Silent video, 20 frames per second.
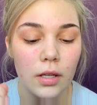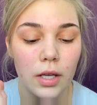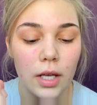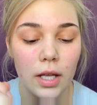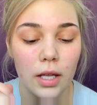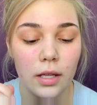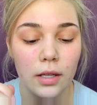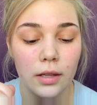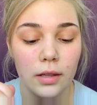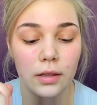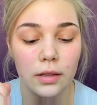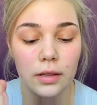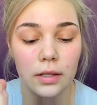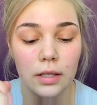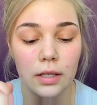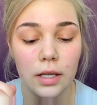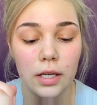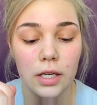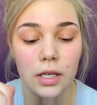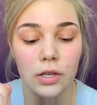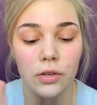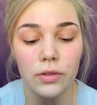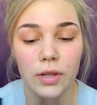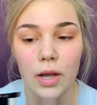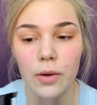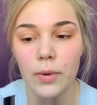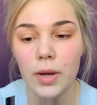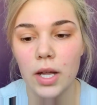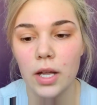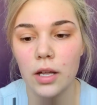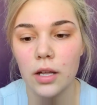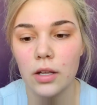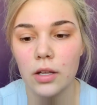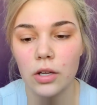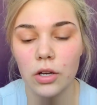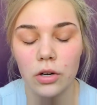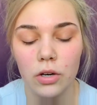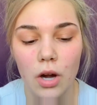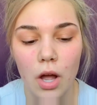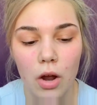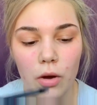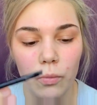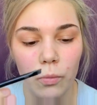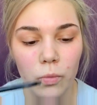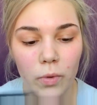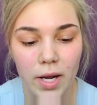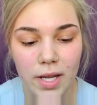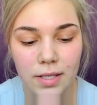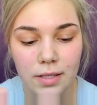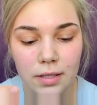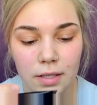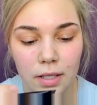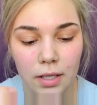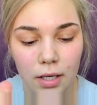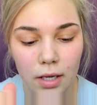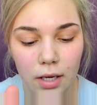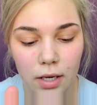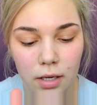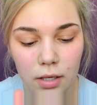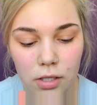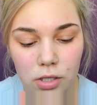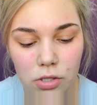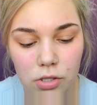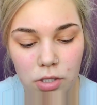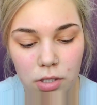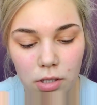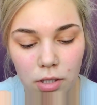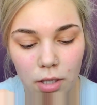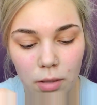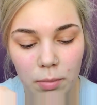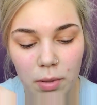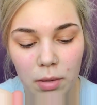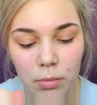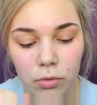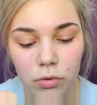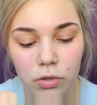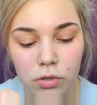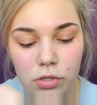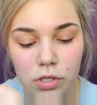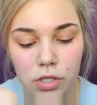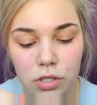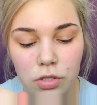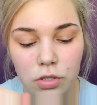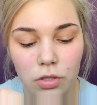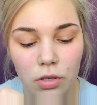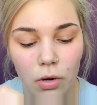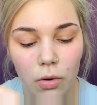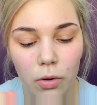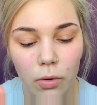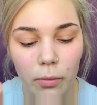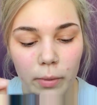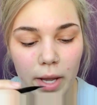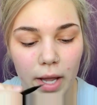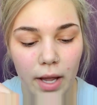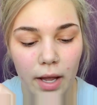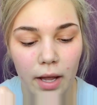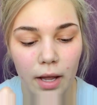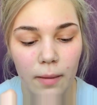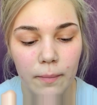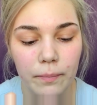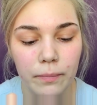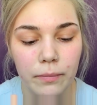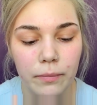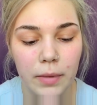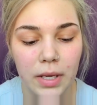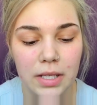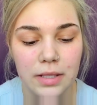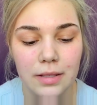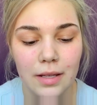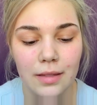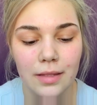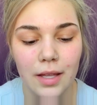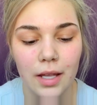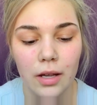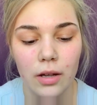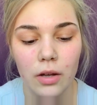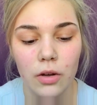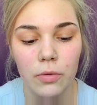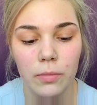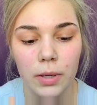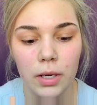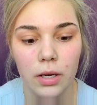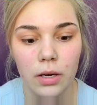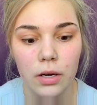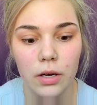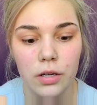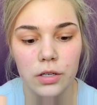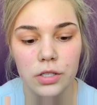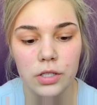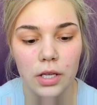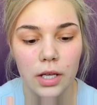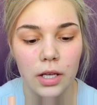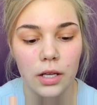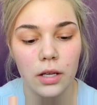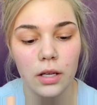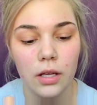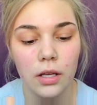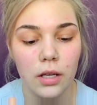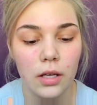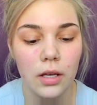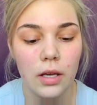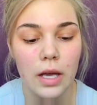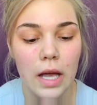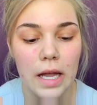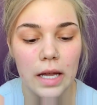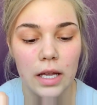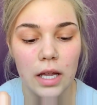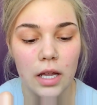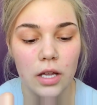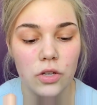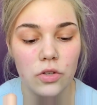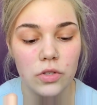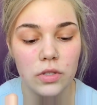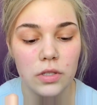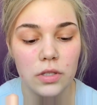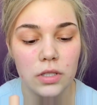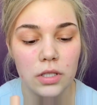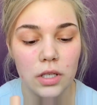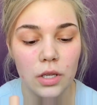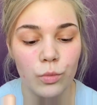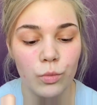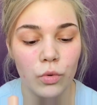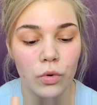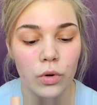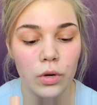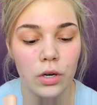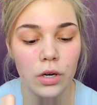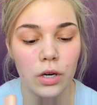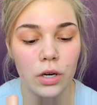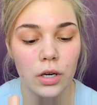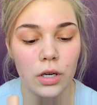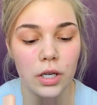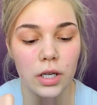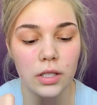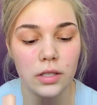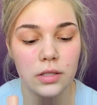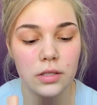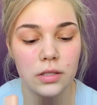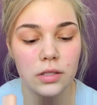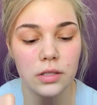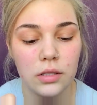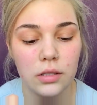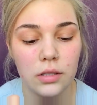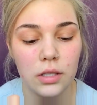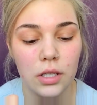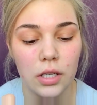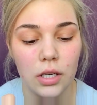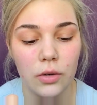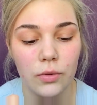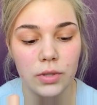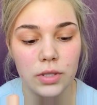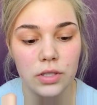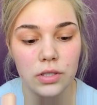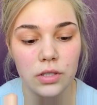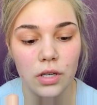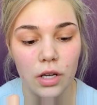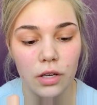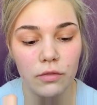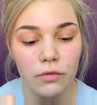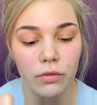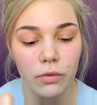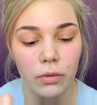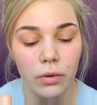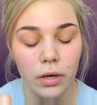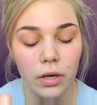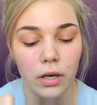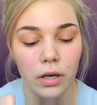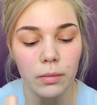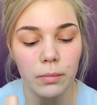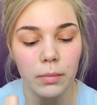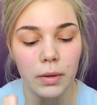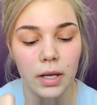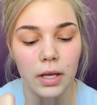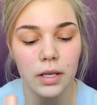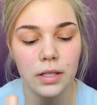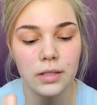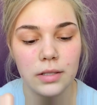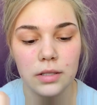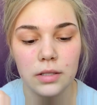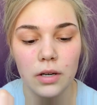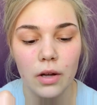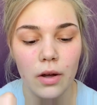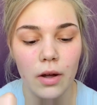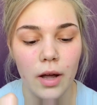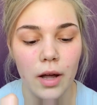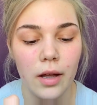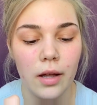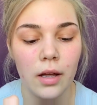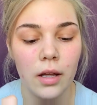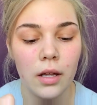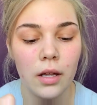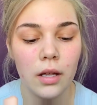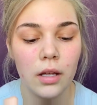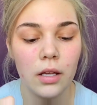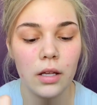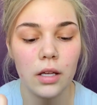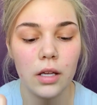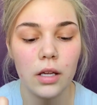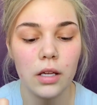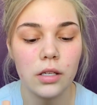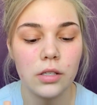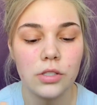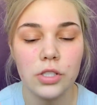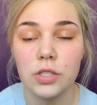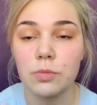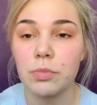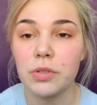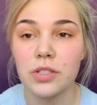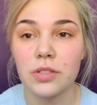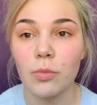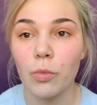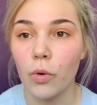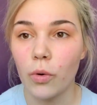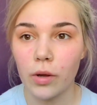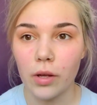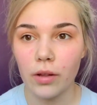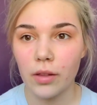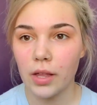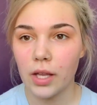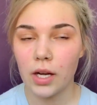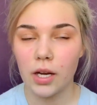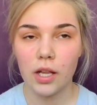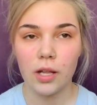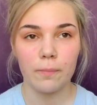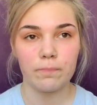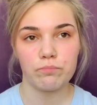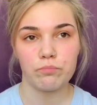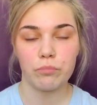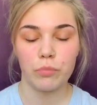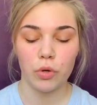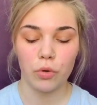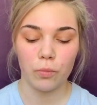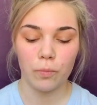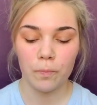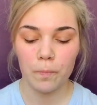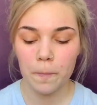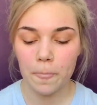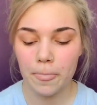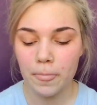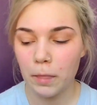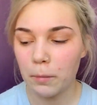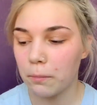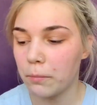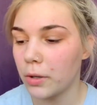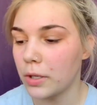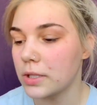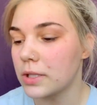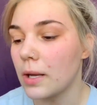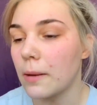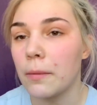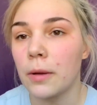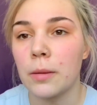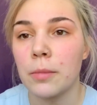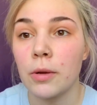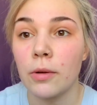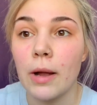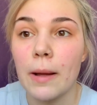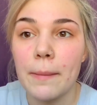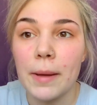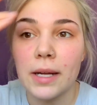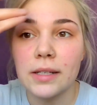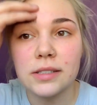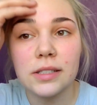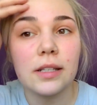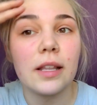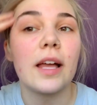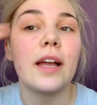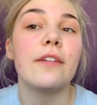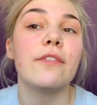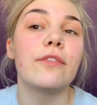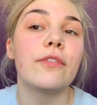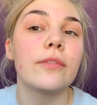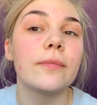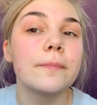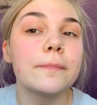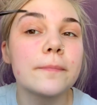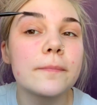And you know, that way you're not wasting it. Usually people will just throw it away because they think, oh my gosh, like I can't use this anymore. It's, you know, it's done for, but it's not. Just put some oil in it, boom, brings that baby right back to life.